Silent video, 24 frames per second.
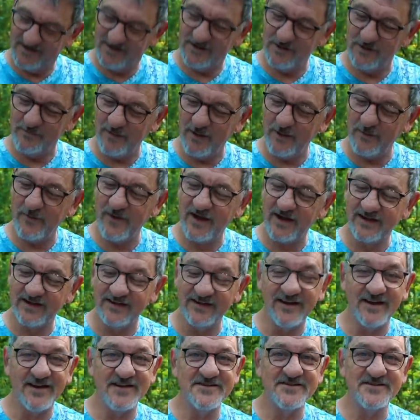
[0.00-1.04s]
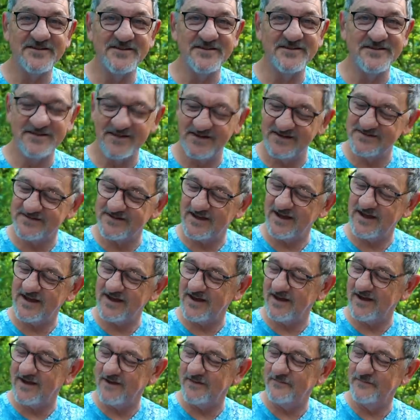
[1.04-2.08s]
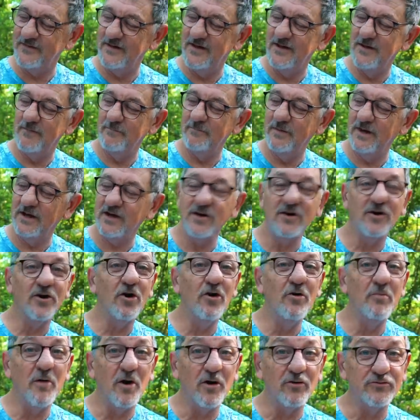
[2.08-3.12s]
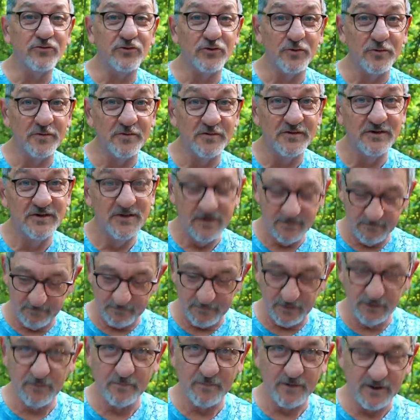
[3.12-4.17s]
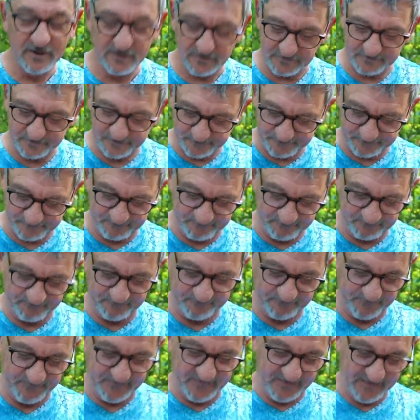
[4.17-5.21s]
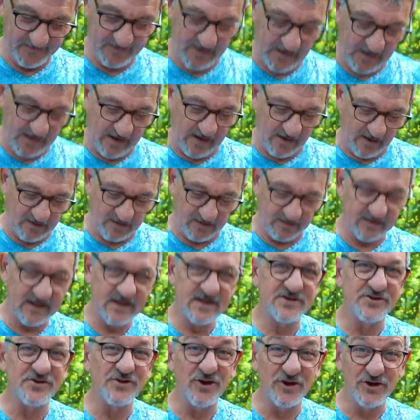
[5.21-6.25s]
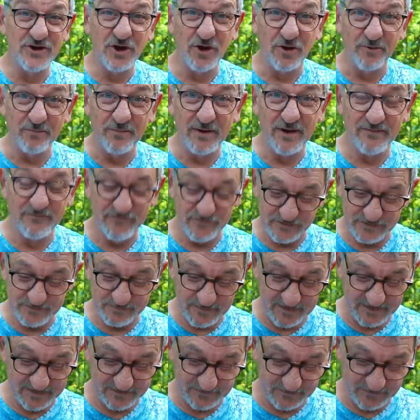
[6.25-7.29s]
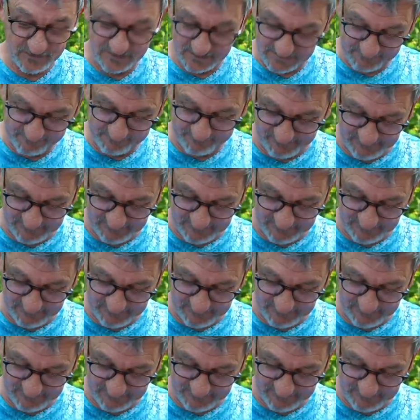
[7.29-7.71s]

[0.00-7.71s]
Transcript: You may recognize this as a uh, Michelob Ultra beer bottle. Uh, that's an adult beverage, by the way.